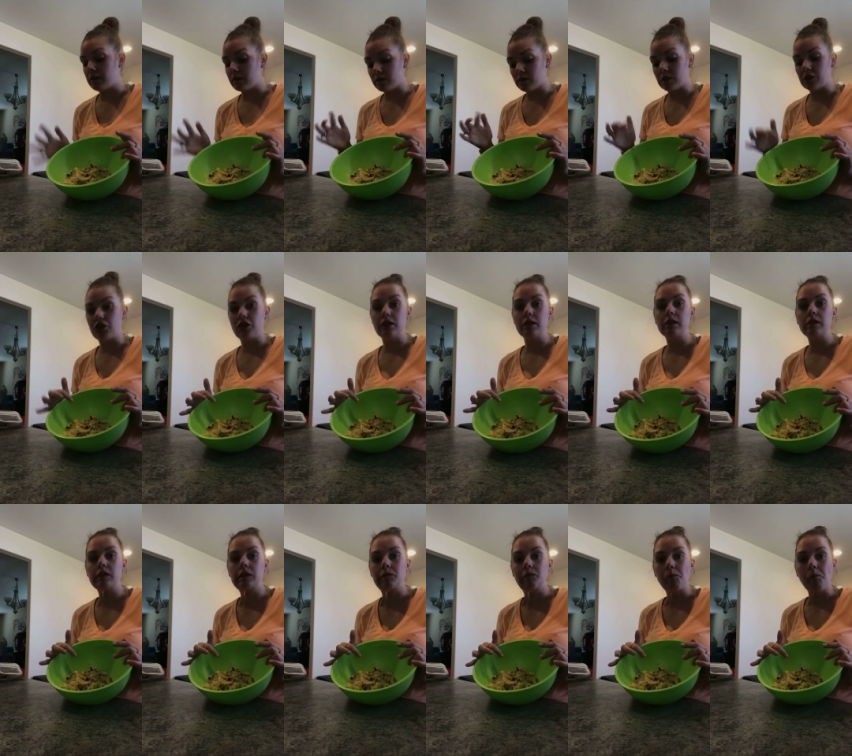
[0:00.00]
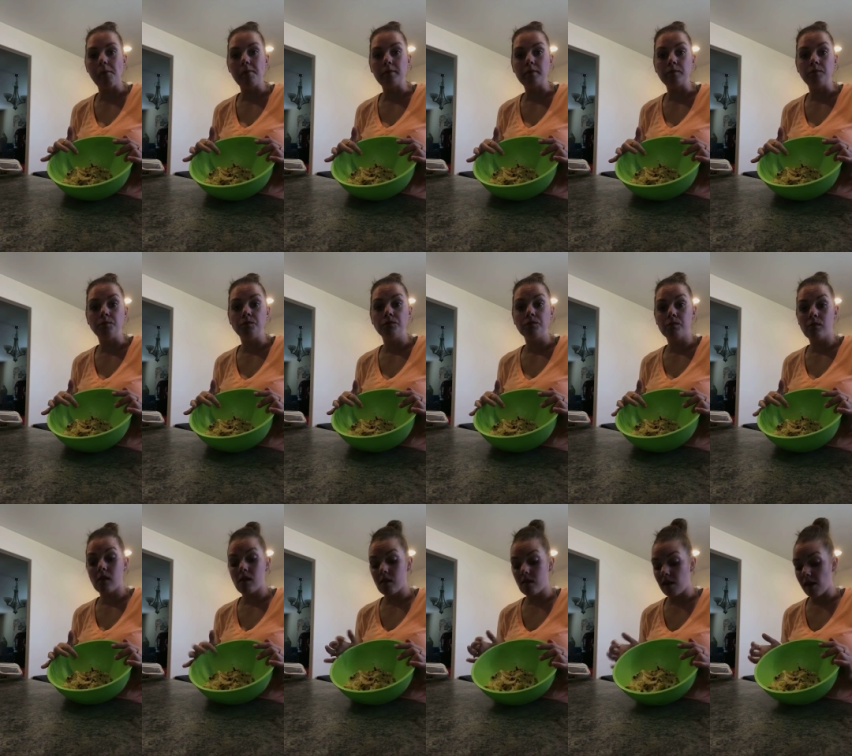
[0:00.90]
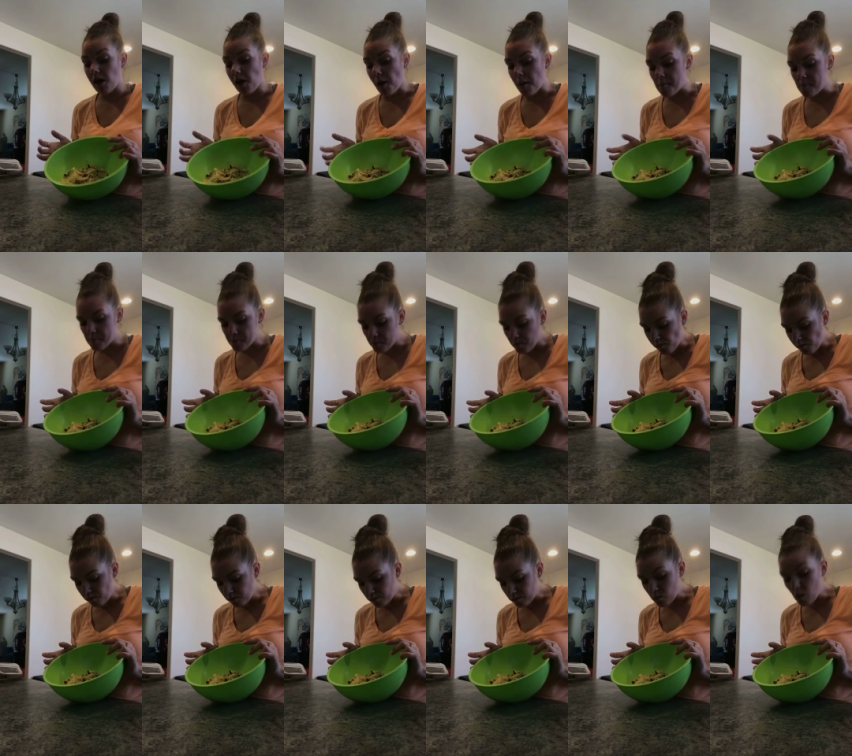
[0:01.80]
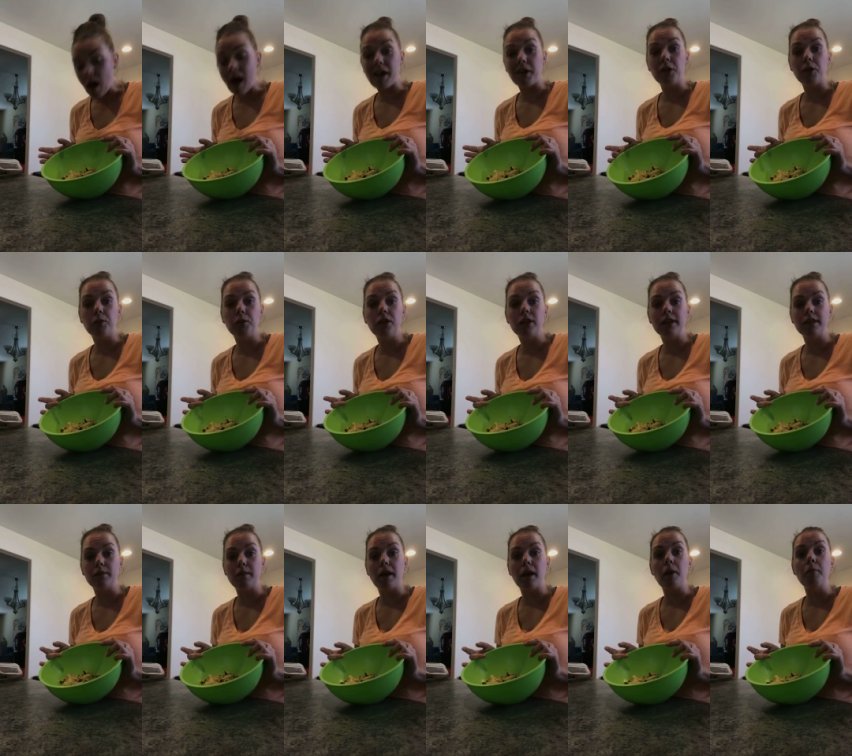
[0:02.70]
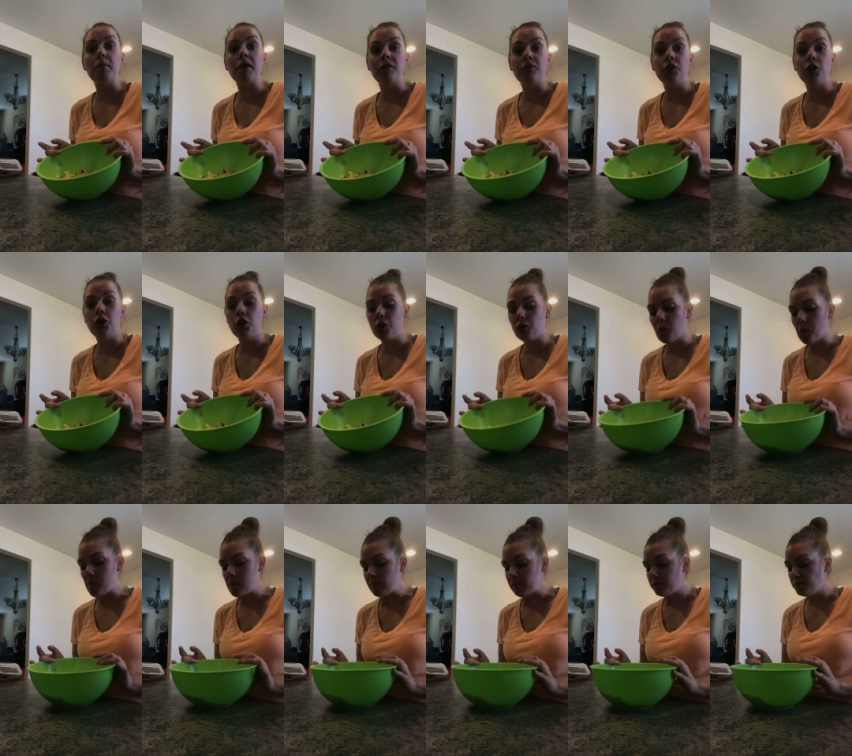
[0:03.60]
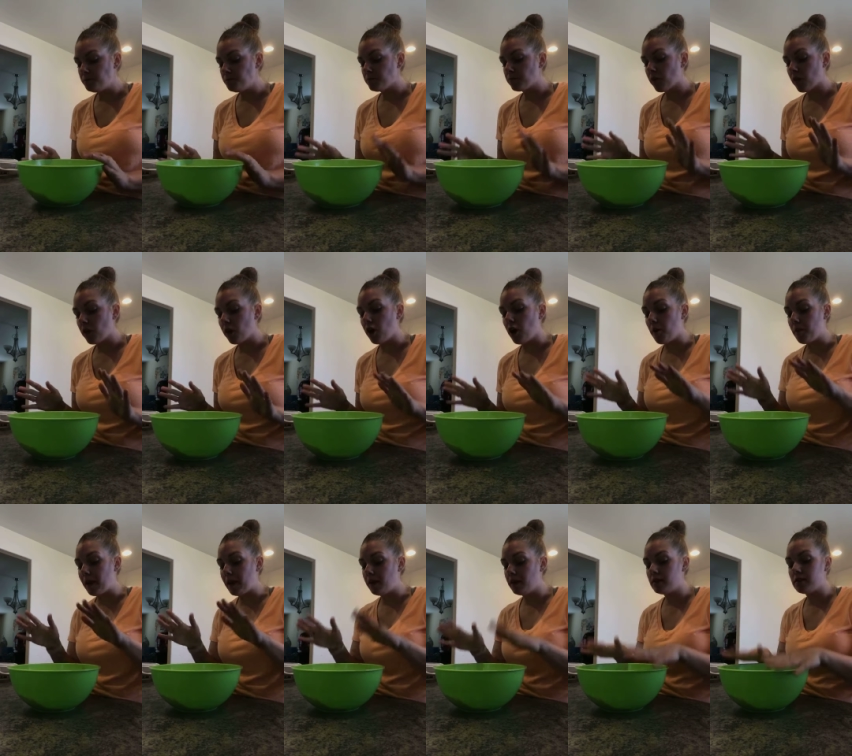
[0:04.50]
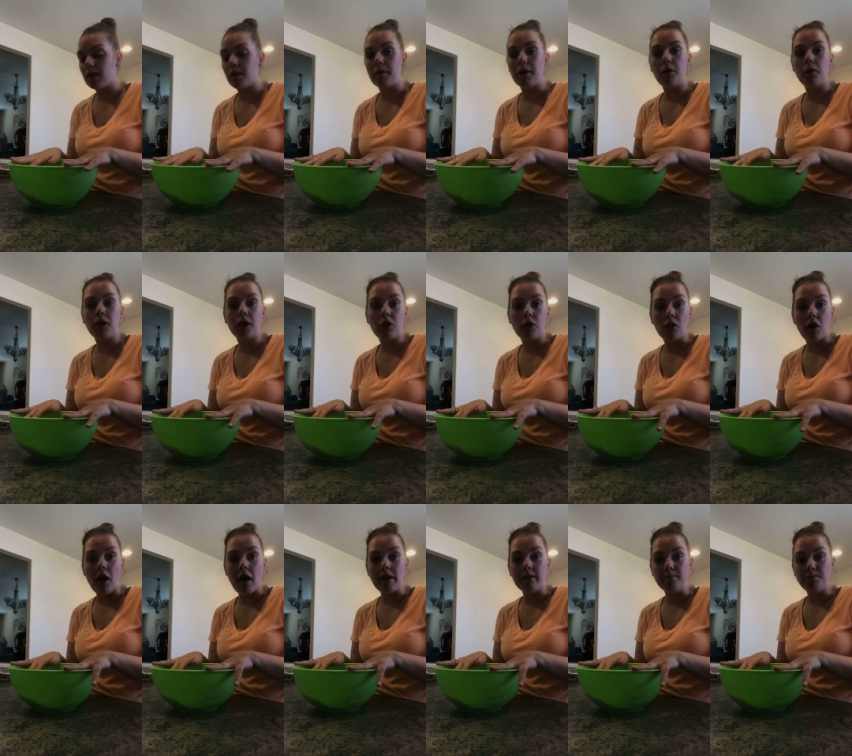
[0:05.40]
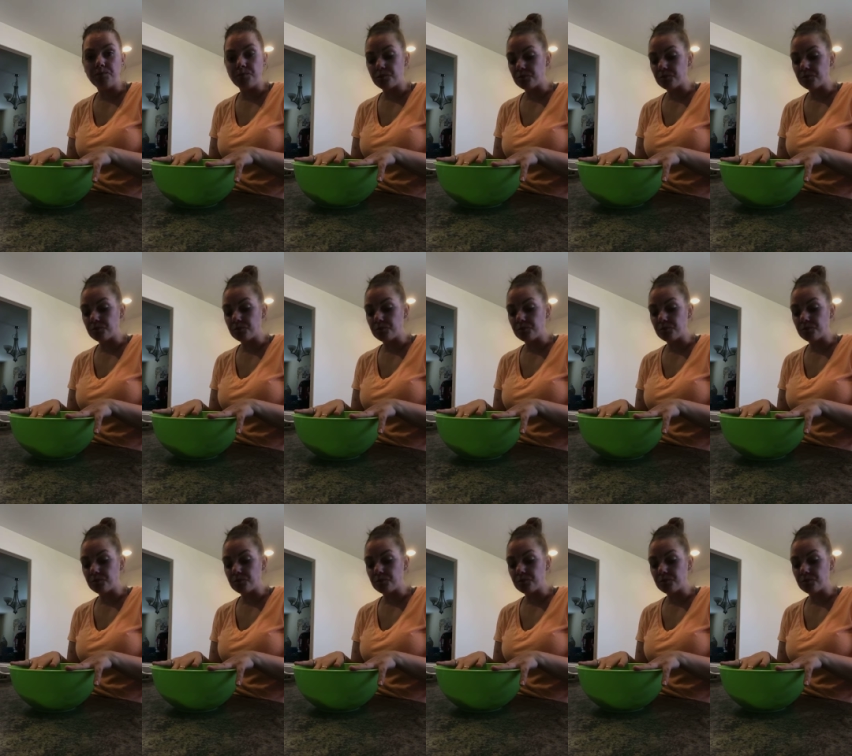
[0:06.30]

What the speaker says: Delicious. And I hope you guys make them. If you do, comment and tell me what you thought.